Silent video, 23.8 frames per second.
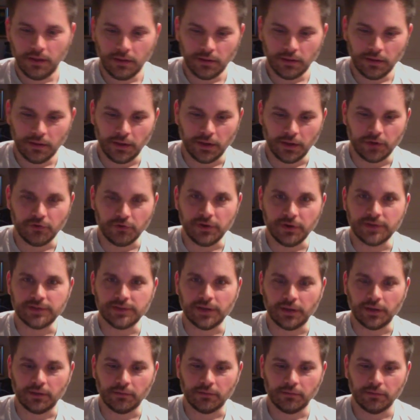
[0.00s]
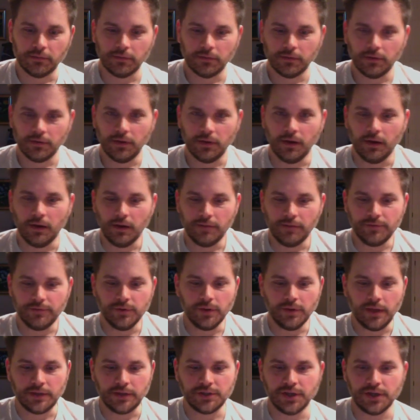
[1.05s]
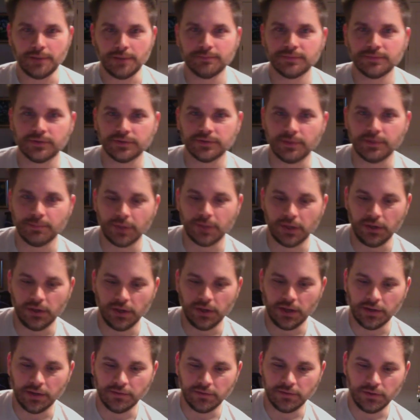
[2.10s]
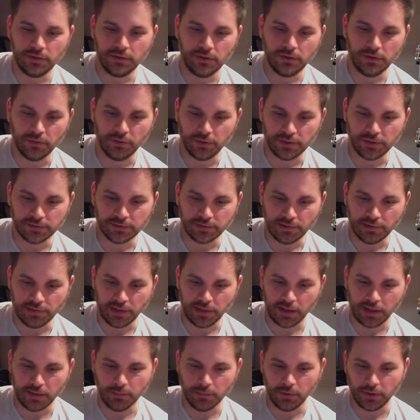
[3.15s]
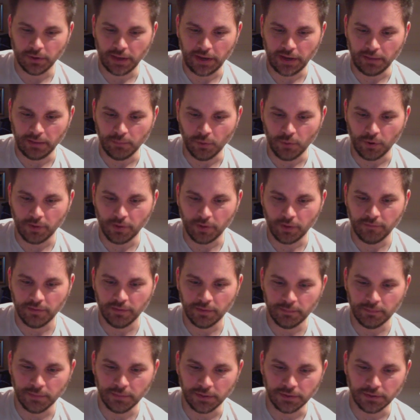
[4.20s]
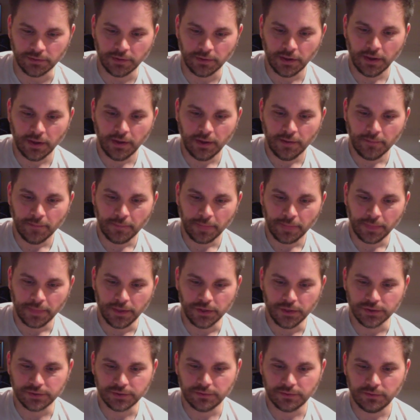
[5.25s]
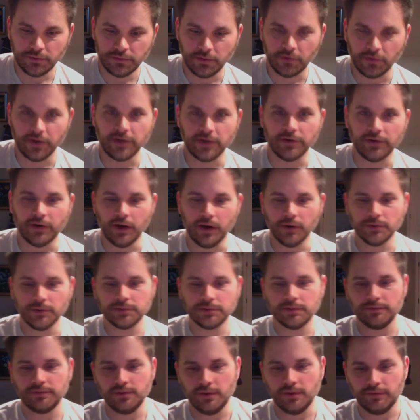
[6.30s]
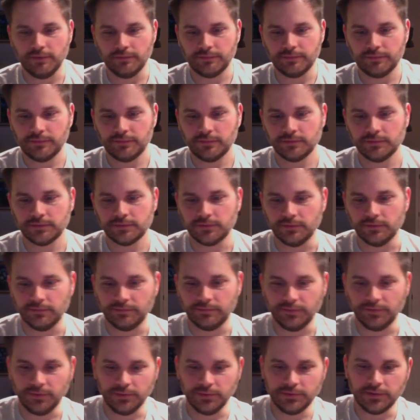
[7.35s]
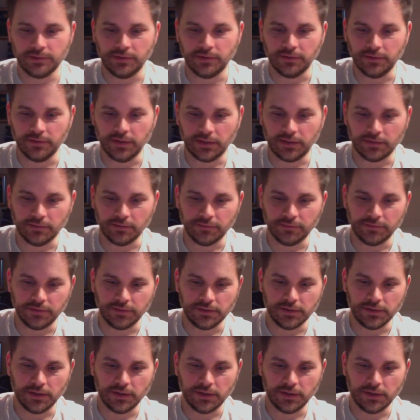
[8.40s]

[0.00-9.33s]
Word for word: increasing. Uh, if you get chips or something, you get it. You, you know, you start thinking about getting more of them, and you just they're in your house. If you have certain foods that are addictive,